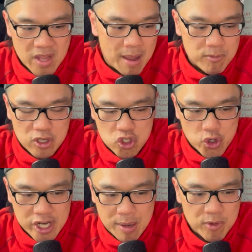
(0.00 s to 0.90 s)
I'm going to
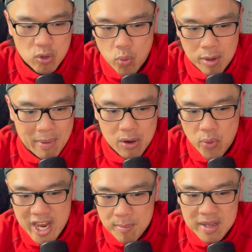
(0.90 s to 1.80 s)
trade. I'm going to work my
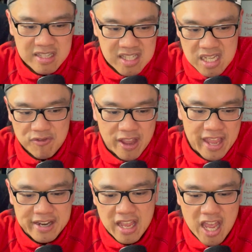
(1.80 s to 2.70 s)
way up and see if I
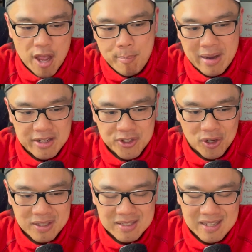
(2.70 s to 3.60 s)
hit $1 million.
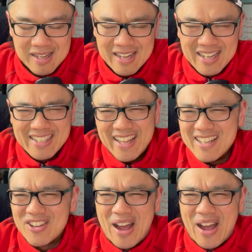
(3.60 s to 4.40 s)
That is